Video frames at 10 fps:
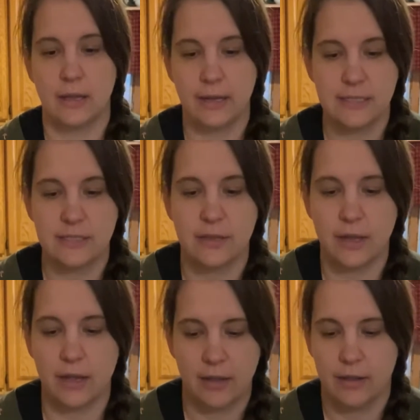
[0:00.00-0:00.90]
It's
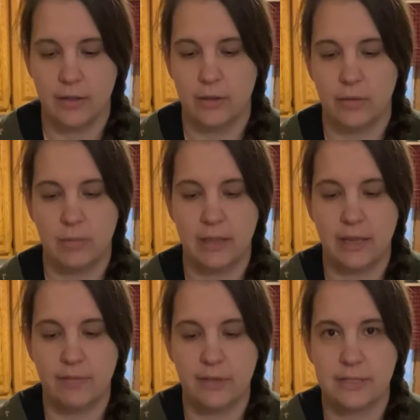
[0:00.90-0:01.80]
one
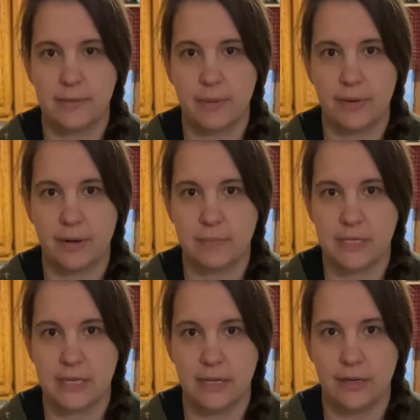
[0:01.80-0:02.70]
level, it's about up to
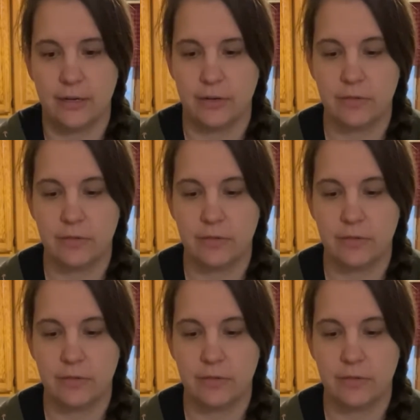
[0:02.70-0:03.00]
here.